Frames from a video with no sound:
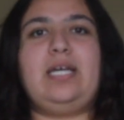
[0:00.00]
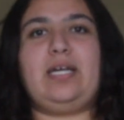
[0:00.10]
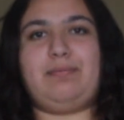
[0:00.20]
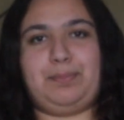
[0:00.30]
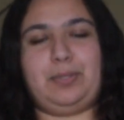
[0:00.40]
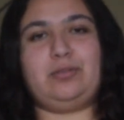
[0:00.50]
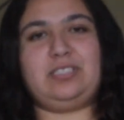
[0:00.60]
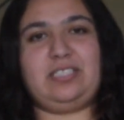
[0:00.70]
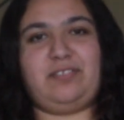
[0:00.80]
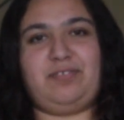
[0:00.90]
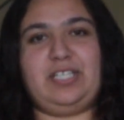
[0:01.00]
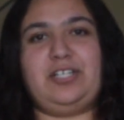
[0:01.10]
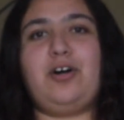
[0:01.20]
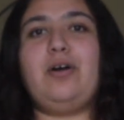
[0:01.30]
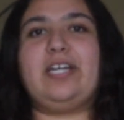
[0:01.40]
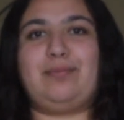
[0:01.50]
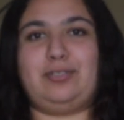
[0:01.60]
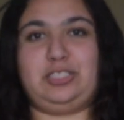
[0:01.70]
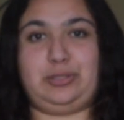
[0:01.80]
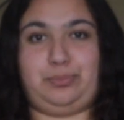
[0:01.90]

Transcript: and reposted the video, it was